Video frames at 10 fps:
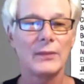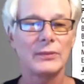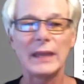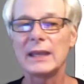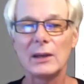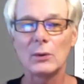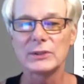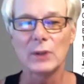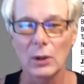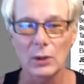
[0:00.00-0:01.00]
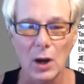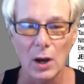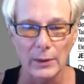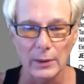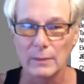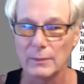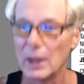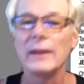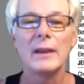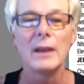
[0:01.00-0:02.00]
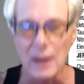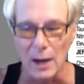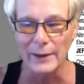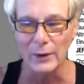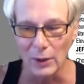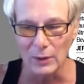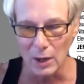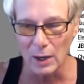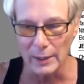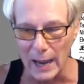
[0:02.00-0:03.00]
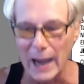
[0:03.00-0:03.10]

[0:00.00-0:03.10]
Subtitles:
thinking it was all gone. Not all gone.